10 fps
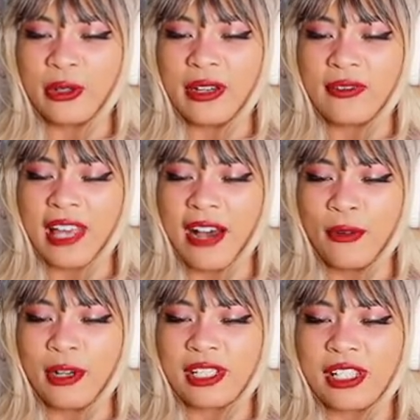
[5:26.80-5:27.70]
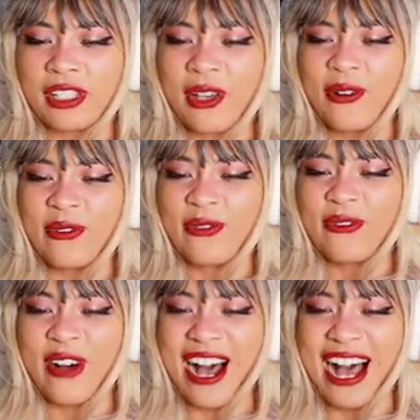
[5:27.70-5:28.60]
What? That wasn't so
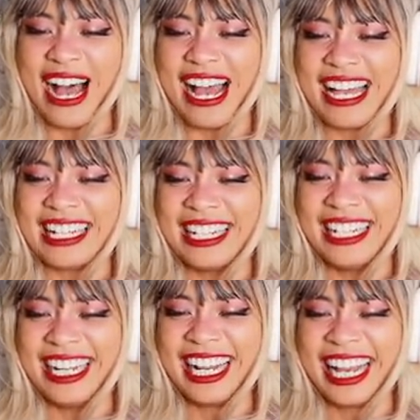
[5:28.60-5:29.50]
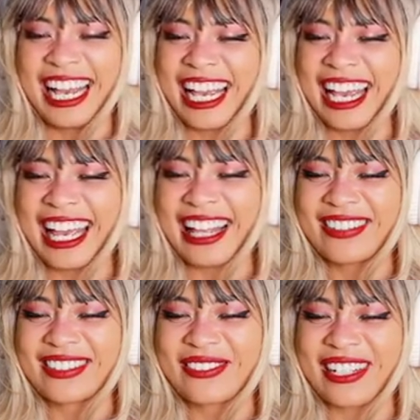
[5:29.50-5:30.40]
fun. What?
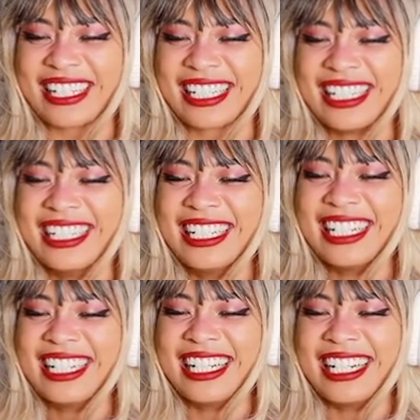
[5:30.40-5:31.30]
Oh, okay.